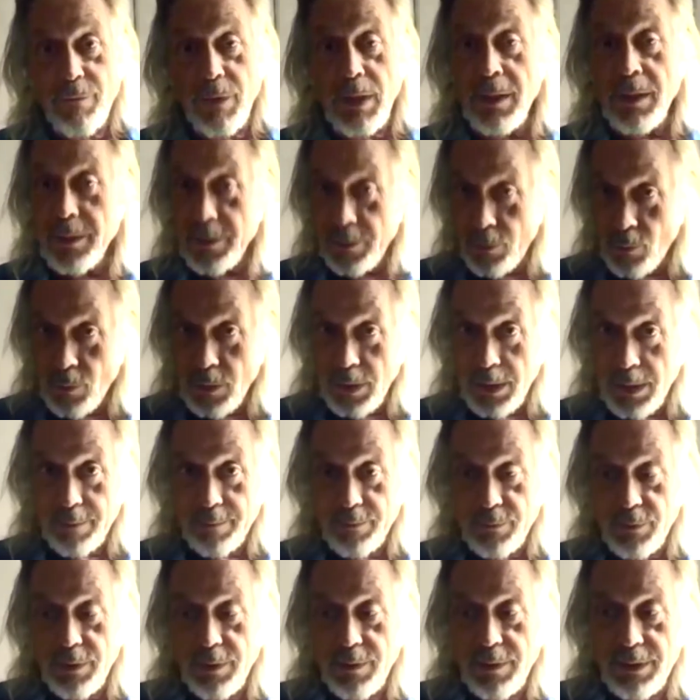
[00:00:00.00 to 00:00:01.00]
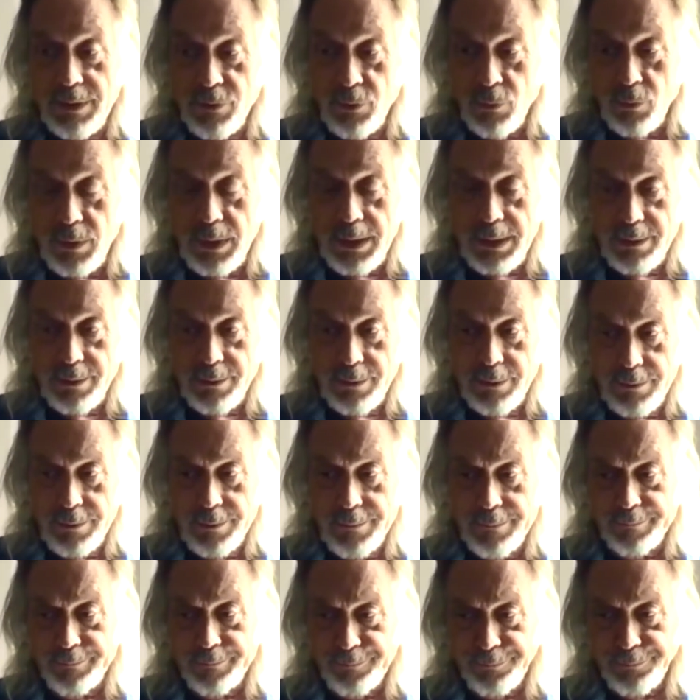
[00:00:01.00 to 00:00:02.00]
follow up to this record.
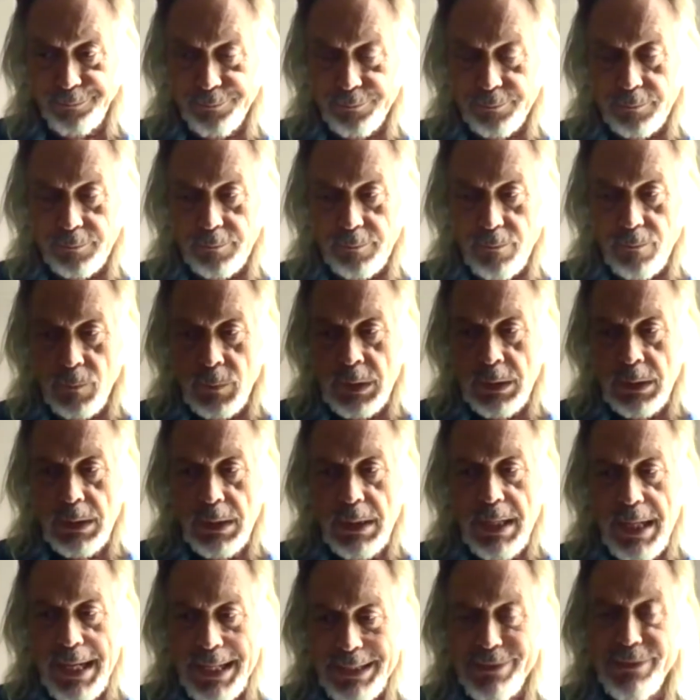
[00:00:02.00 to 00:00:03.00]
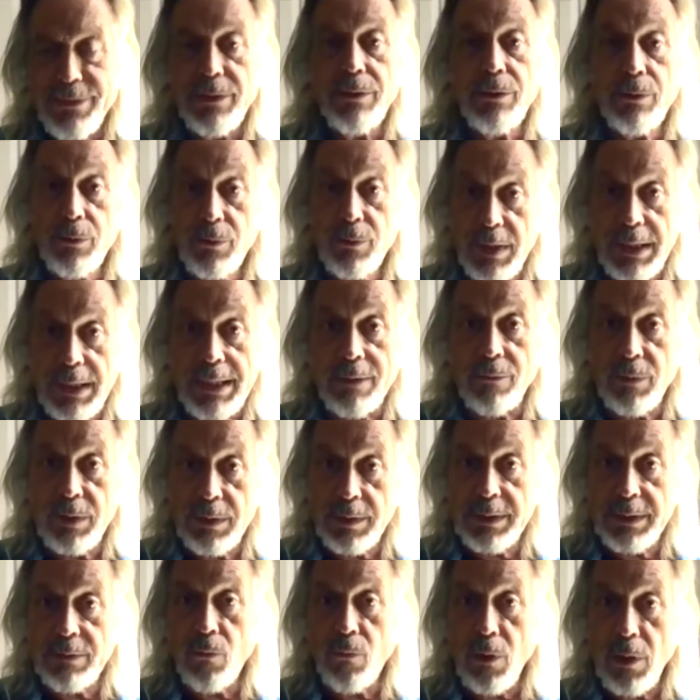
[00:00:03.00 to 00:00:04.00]
I knew that I really
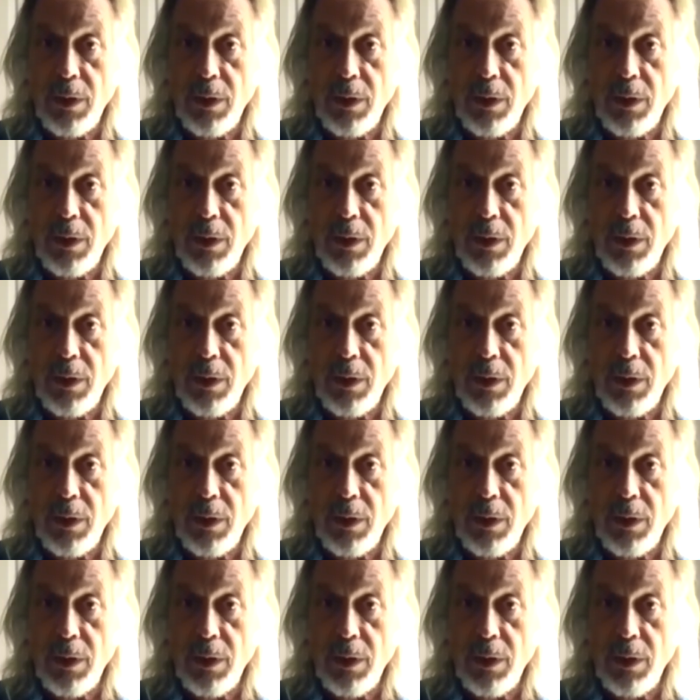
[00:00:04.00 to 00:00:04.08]
wanted